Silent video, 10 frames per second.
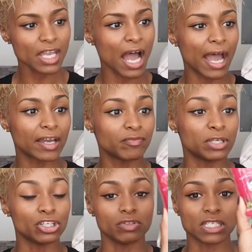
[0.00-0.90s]
I've
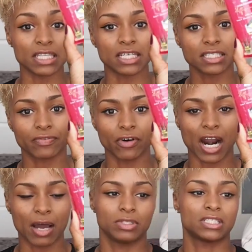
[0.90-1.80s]
been using this for,
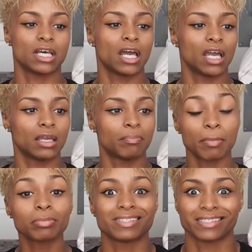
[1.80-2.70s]
I would say,
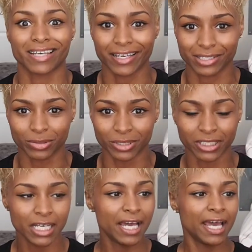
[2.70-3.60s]
probably since high school.
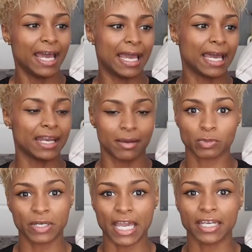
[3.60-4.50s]
And I'm
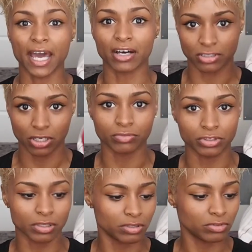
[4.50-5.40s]
28 now, so
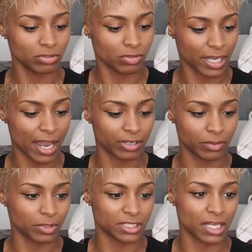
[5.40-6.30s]
you can do the counting.
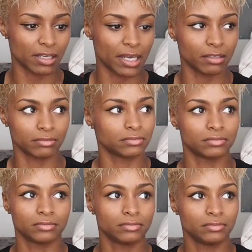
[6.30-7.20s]
What is that, like
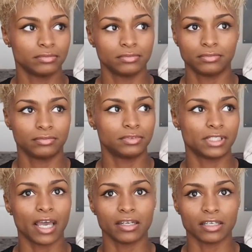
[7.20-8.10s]

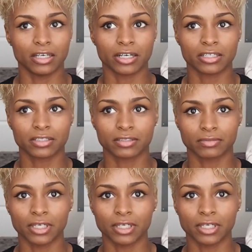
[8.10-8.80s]
10 years?